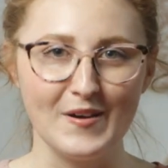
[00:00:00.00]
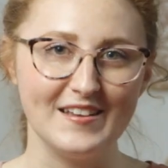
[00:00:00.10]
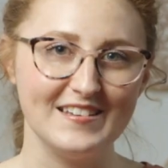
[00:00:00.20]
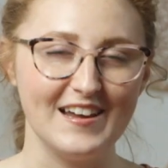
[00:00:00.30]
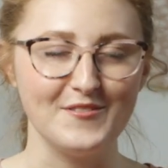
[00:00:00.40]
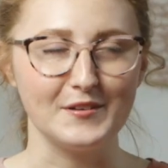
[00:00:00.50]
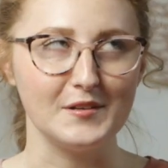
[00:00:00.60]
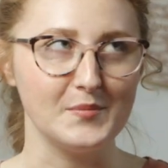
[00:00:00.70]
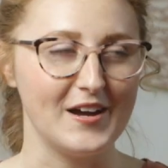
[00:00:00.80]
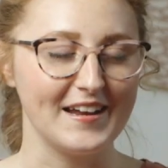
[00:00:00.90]
but not
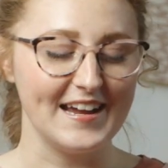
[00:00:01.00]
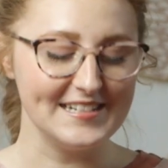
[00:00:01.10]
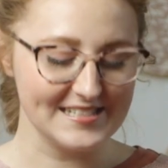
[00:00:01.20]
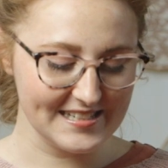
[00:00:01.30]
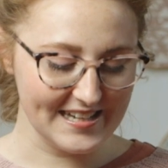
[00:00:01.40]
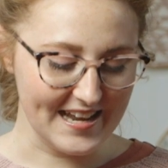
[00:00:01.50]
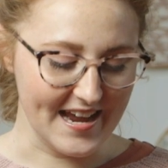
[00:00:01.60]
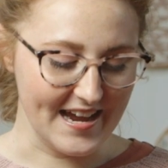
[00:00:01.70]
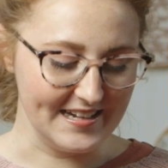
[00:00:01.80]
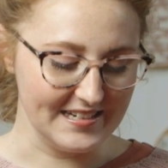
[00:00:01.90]
really to podcast.
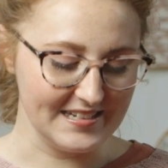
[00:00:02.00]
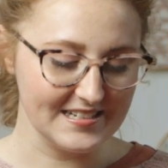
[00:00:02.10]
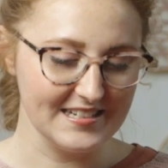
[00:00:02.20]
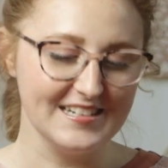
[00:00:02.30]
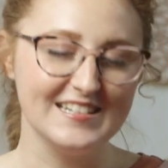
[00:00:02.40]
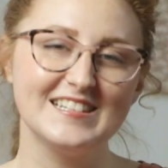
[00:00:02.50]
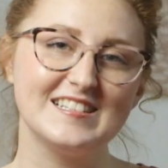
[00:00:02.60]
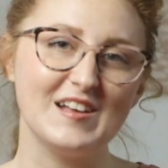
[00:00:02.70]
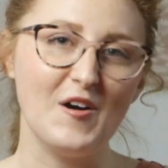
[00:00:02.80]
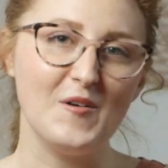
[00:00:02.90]
And
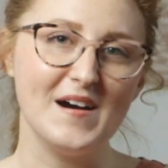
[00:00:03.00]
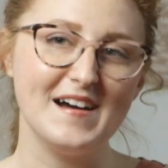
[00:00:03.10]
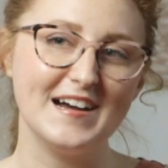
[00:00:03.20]
so